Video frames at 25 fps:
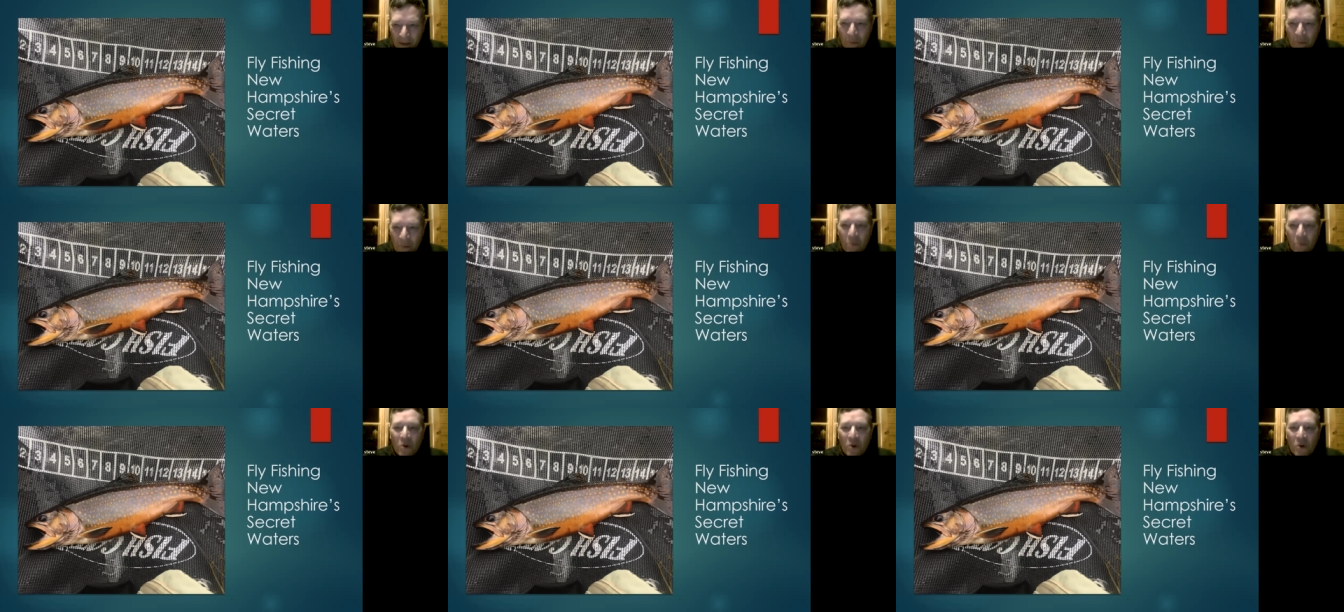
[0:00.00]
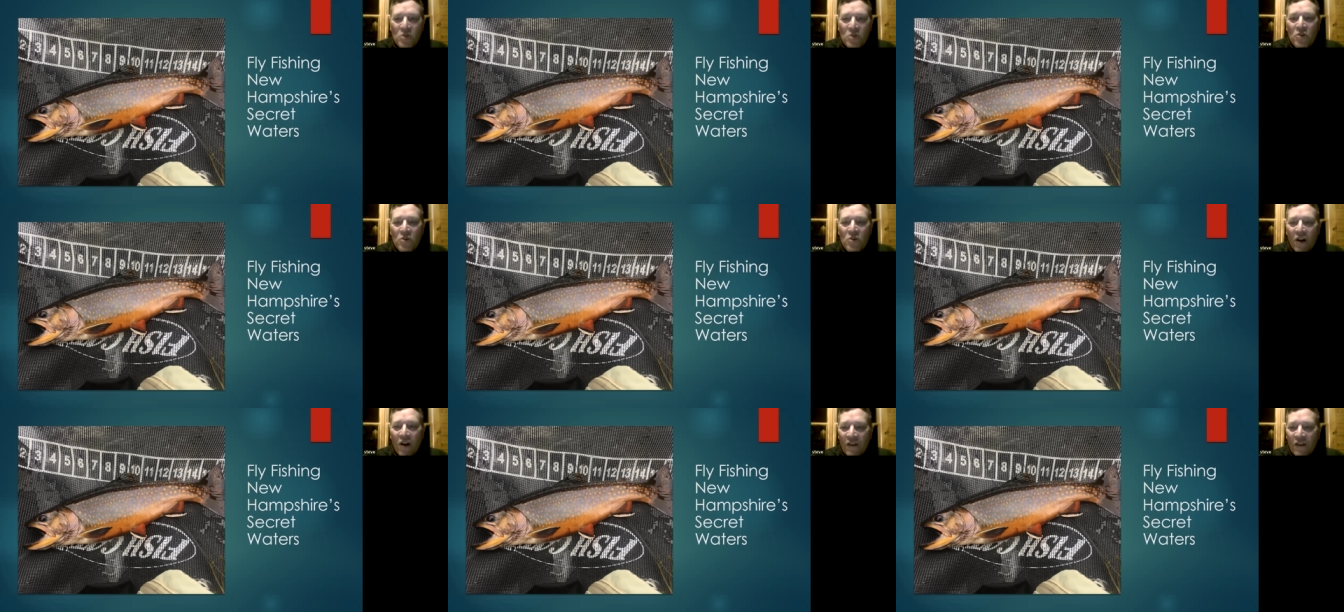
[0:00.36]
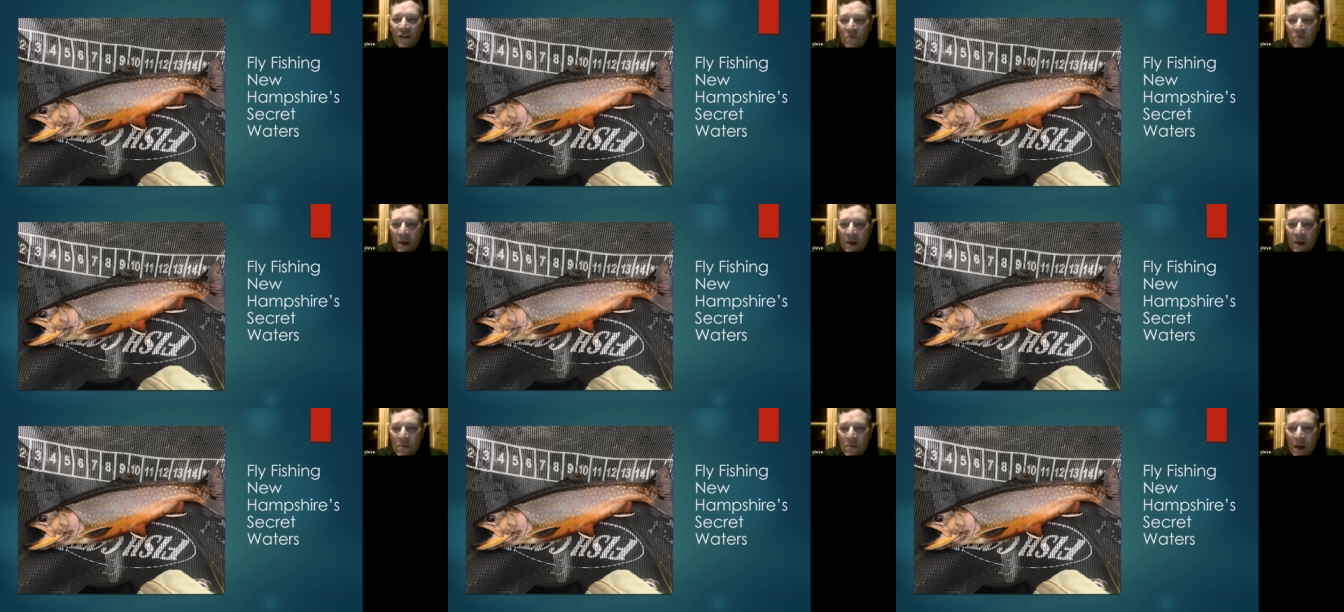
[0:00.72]
Brook trout
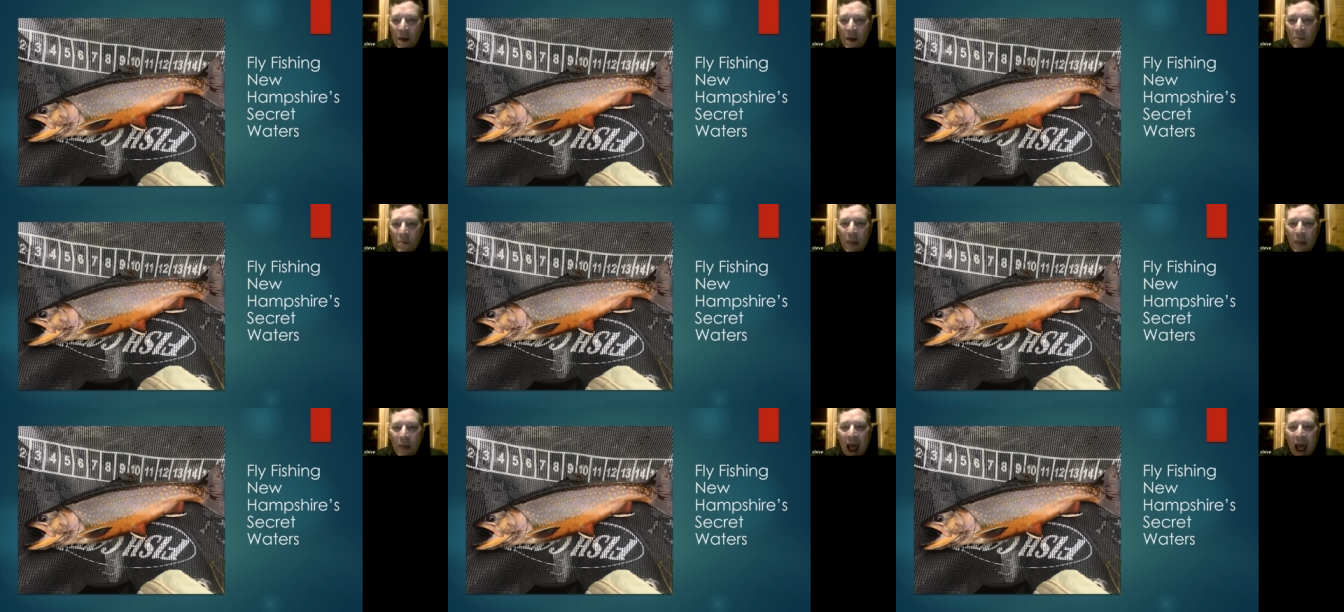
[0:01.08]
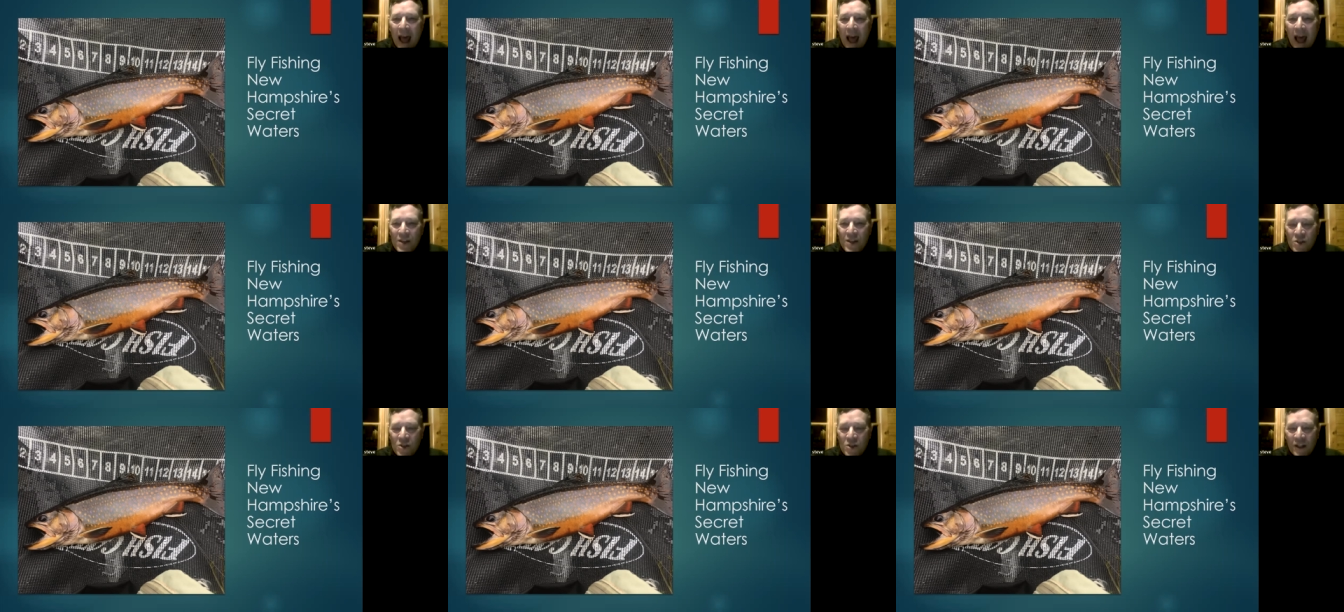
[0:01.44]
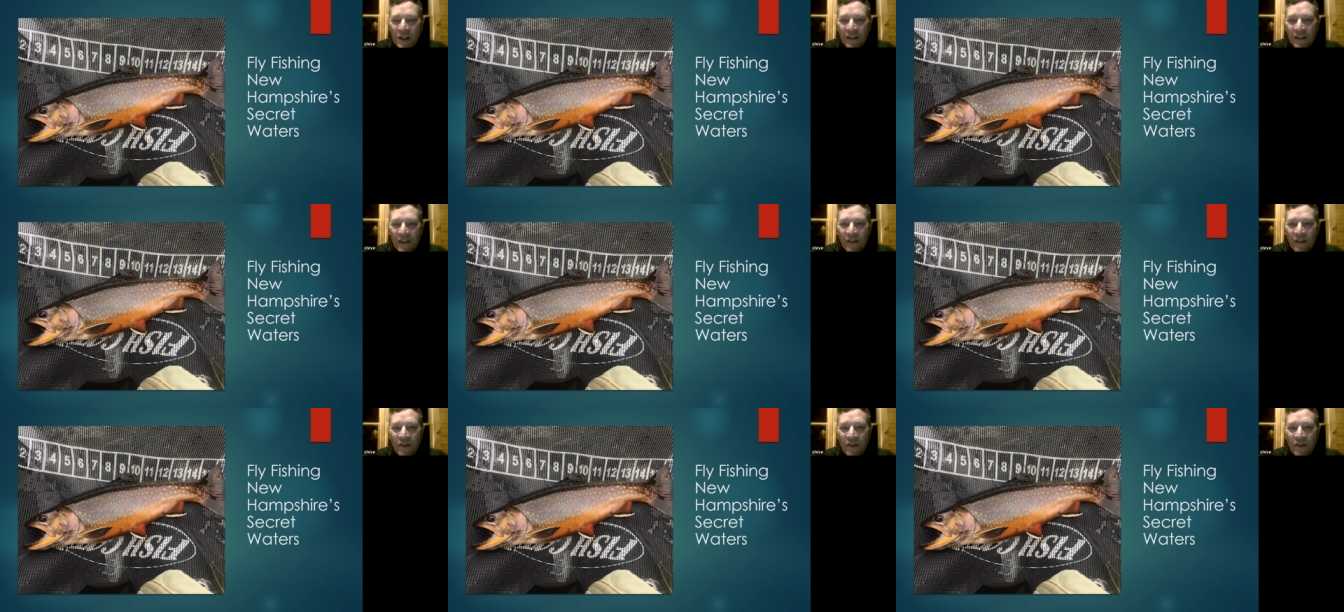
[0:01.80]
have been my passion.